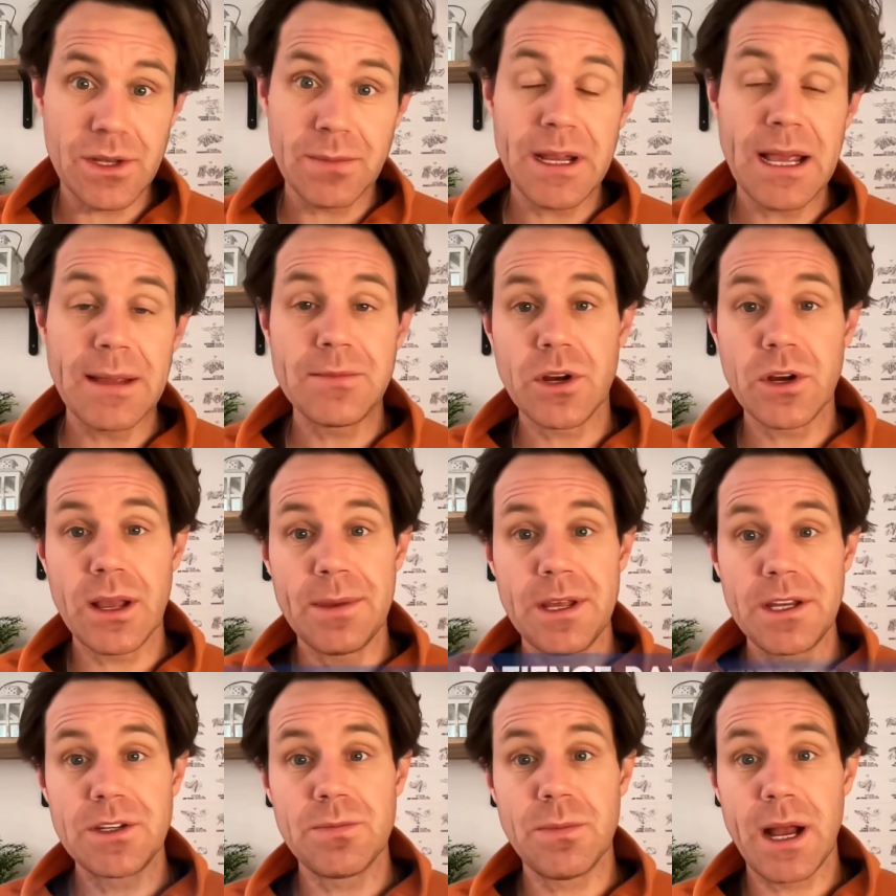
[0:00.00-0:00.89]
sometimes your
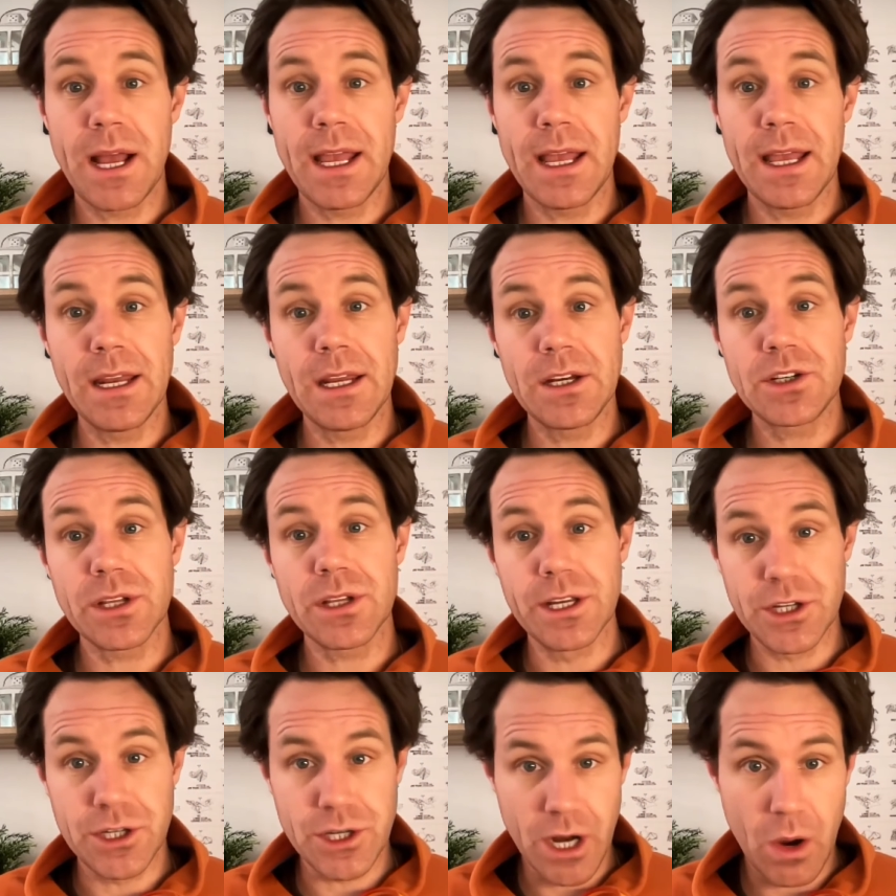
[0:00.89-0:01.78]
image might
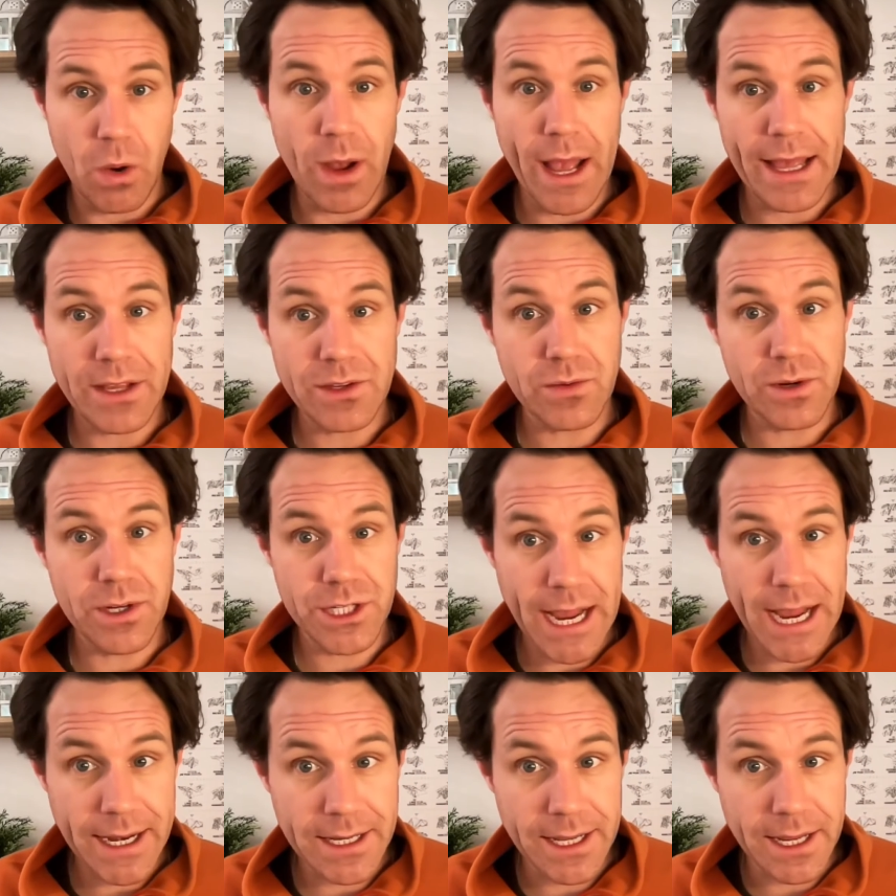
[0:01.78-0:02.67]
initially show as
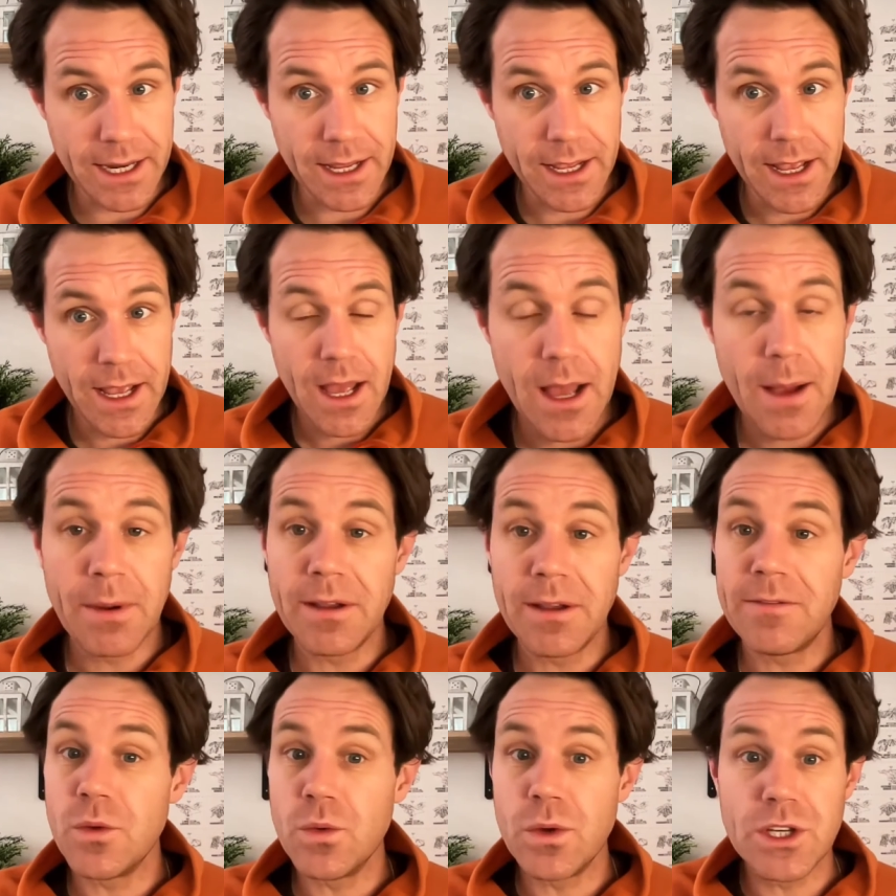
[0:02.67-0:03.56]
rejected
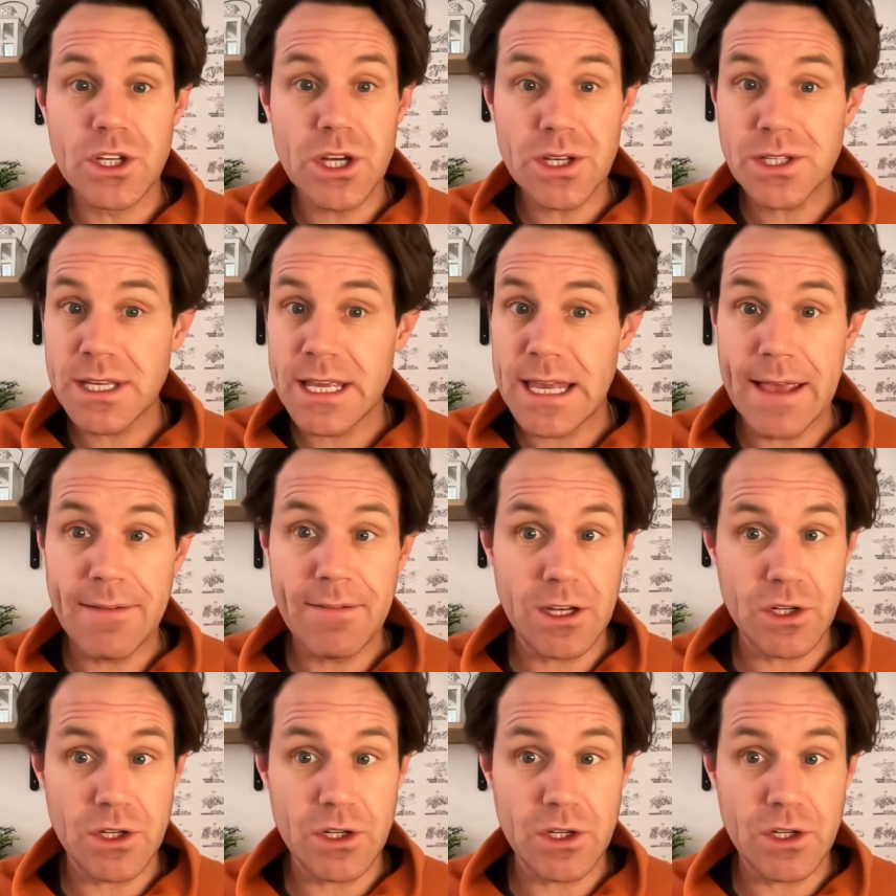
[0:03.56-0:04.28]
but if you just give